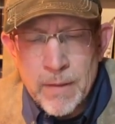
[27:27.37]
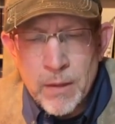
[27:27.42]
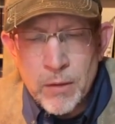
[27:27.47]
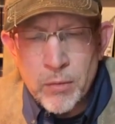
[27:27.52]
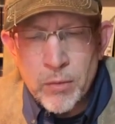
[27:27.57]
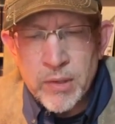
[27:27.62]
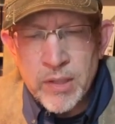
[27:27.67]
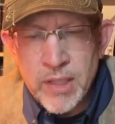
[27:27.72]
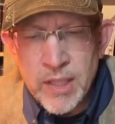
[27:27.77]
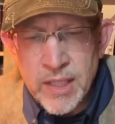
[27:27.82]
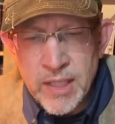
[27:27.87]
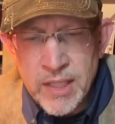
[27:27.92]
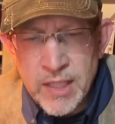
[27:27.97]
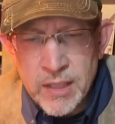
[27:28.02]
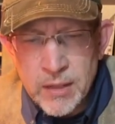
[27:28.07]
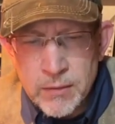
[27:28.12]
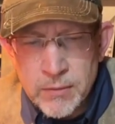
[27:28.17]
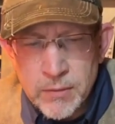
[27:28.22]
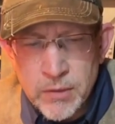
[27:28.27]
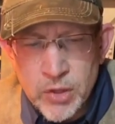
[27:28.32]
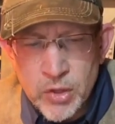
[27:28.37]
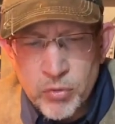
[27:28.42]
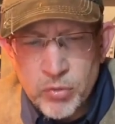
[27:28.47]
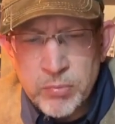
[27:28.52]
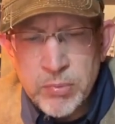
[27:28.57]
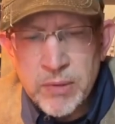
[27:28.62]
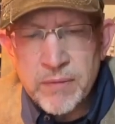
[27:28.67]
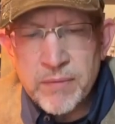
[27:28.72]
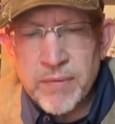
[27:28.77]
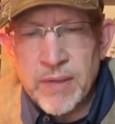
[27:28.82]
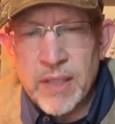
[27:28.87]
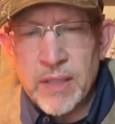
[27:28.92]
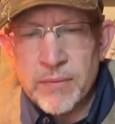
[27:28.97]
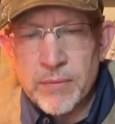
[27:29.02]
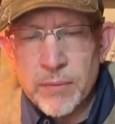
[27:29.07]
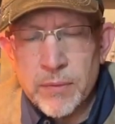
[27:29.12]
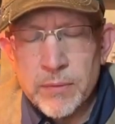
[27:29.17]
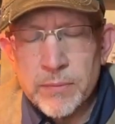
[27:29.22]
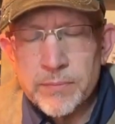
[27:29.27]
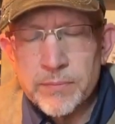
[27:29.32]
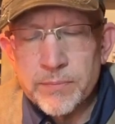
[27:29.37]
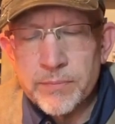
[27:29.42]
Lord, that again, You would be faithful